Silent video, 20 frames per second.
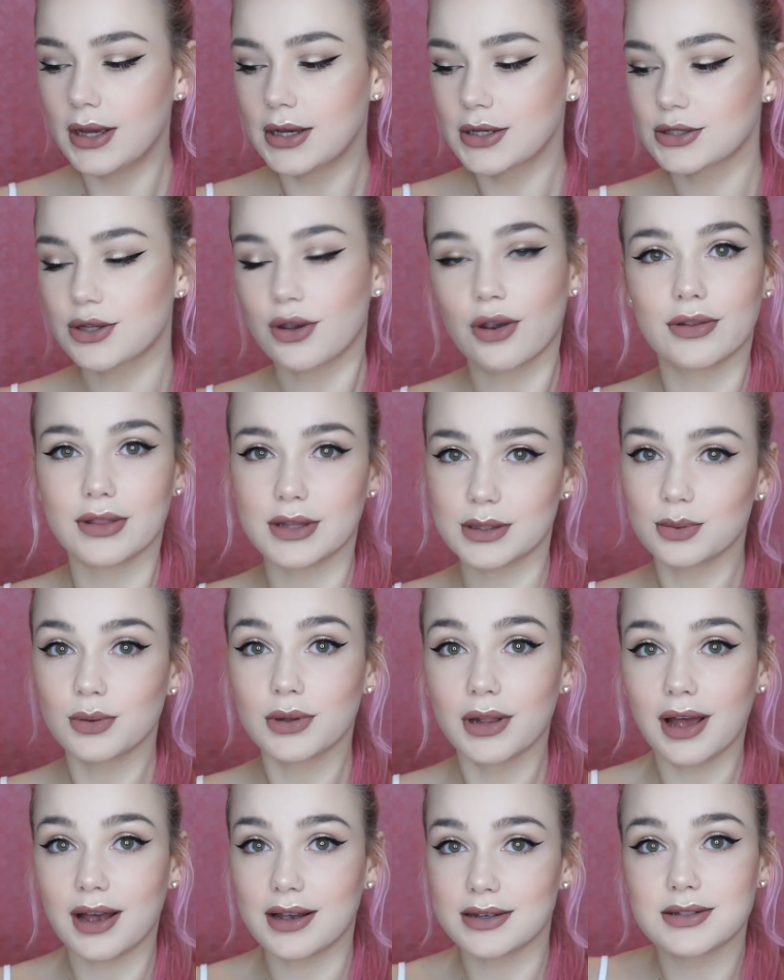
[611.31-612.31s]
So this
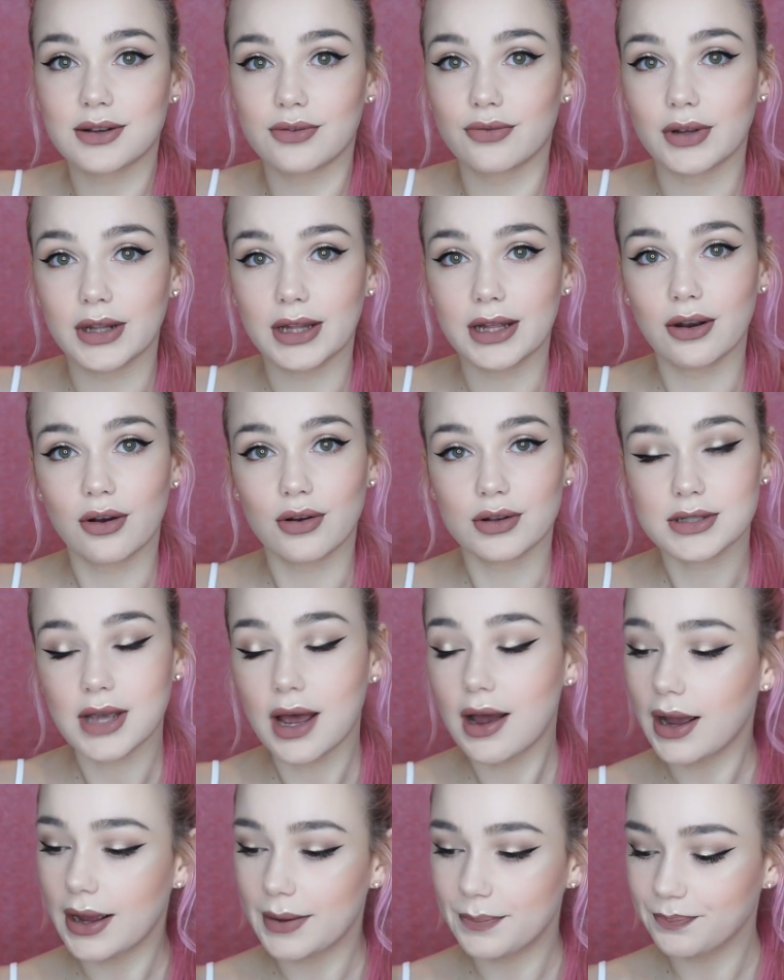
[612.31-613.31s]
would last a really long
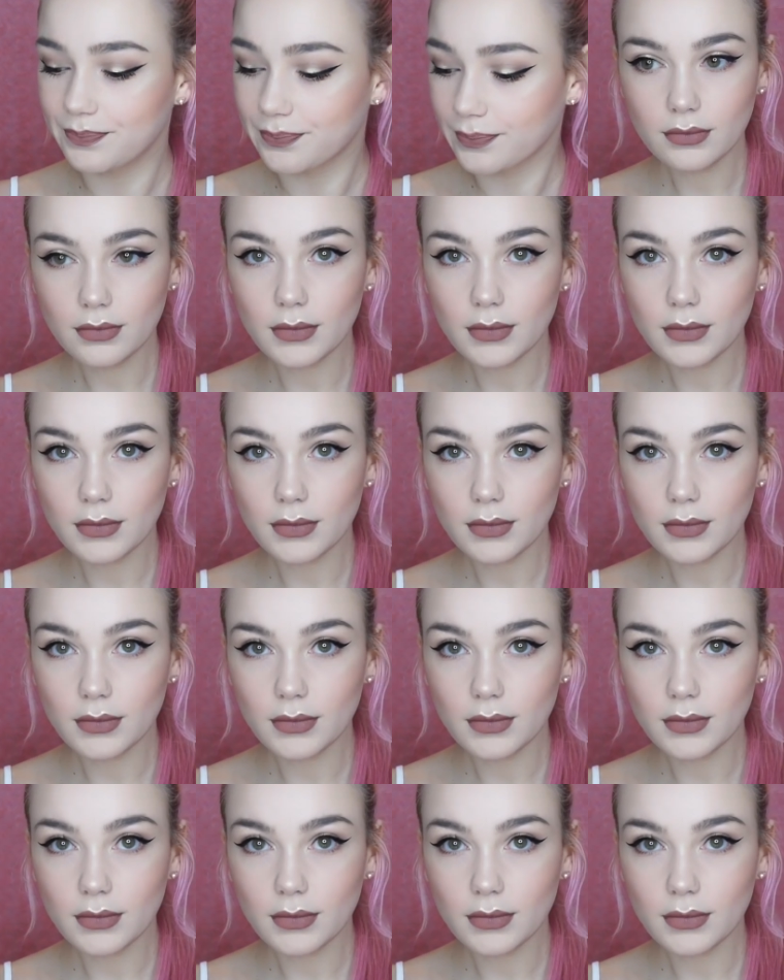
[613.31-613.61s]
time.